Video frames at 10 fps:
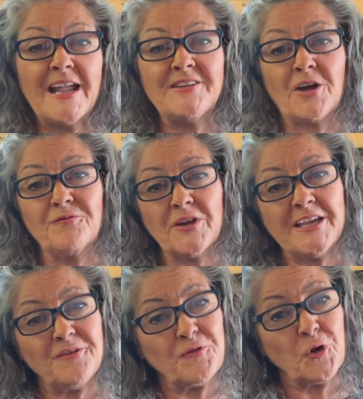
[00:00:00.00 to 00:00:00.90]
And don't
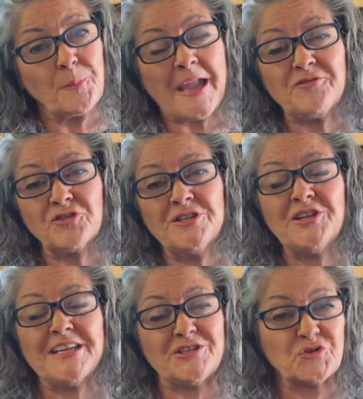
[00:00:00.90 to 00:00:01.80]
forget, if you're a patron,
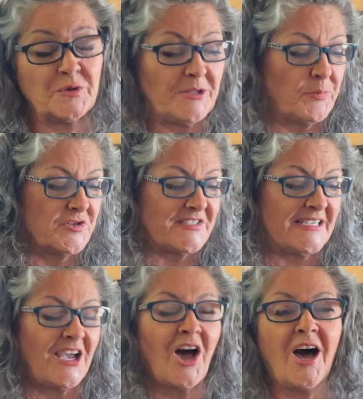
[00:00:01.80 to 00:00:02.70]
you get
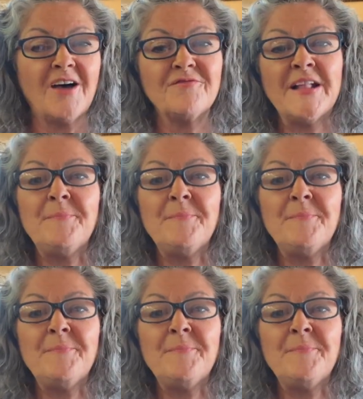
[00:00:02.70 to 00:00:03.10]
20% off.